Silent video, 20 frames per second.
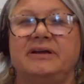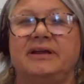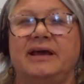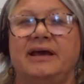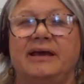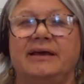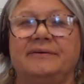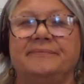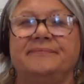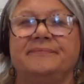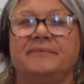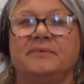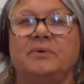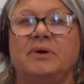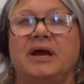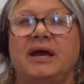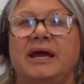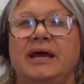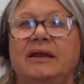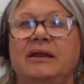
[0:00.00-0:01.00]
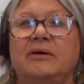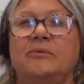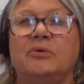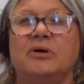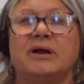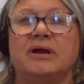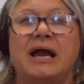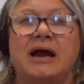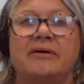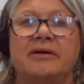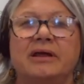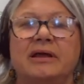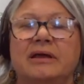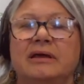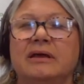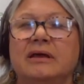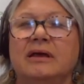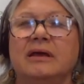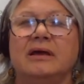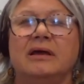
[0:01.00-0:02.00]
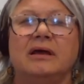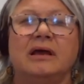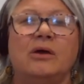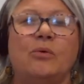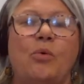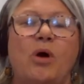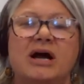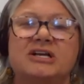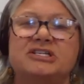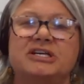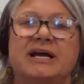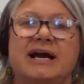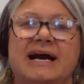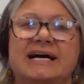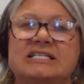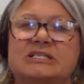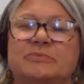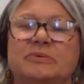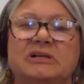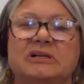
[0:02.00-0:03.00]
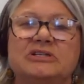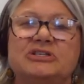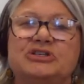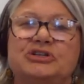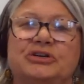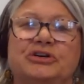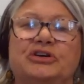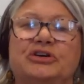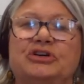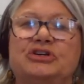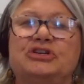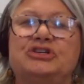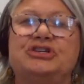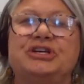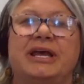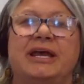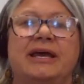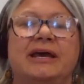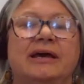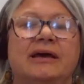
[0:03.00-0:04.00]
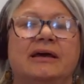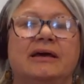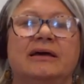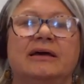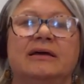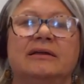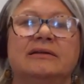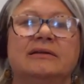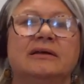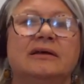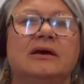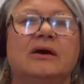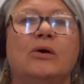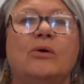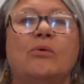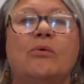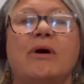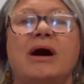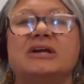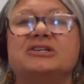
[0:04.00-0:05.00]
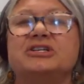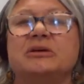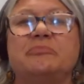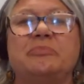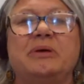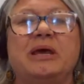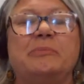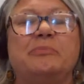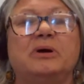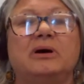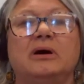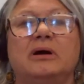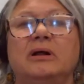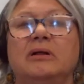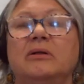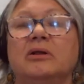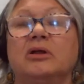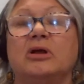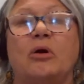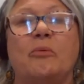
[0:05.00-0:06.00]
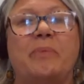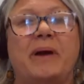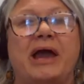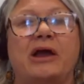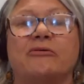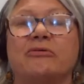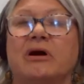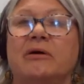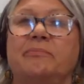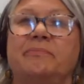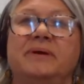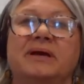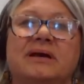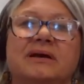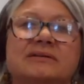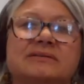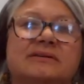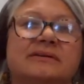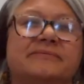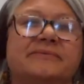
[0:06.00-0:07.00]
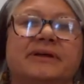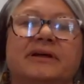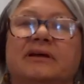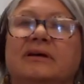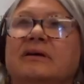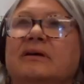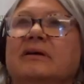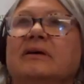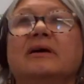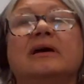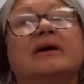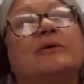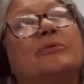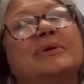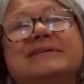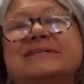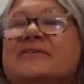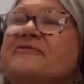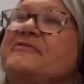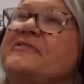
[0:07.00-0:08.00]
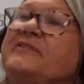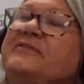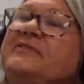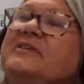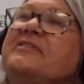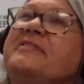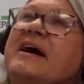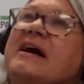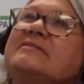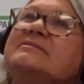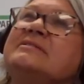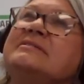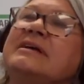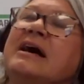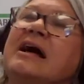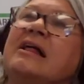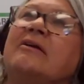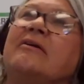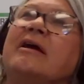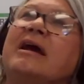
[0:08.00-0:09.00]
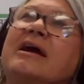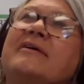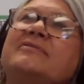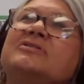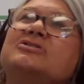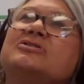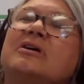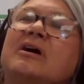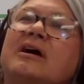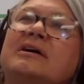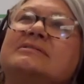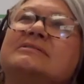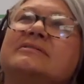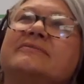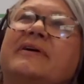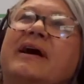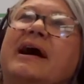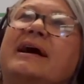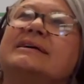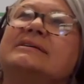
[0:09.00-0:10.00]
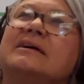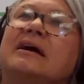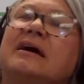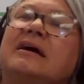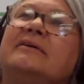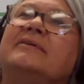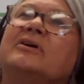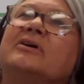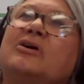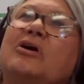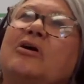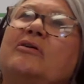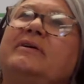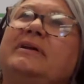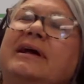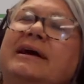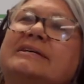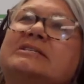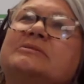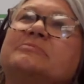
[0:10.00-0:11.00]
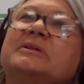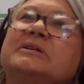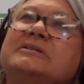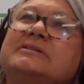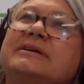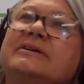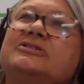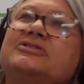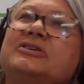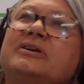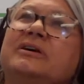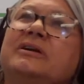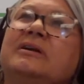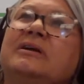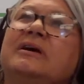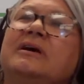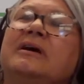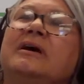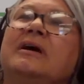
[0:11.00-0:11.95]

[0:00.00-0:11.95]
day, right? And we're counting and watching hospitals surge and watching people go bankrupt because of was it $50,000 average cost of a COVID hospitalization?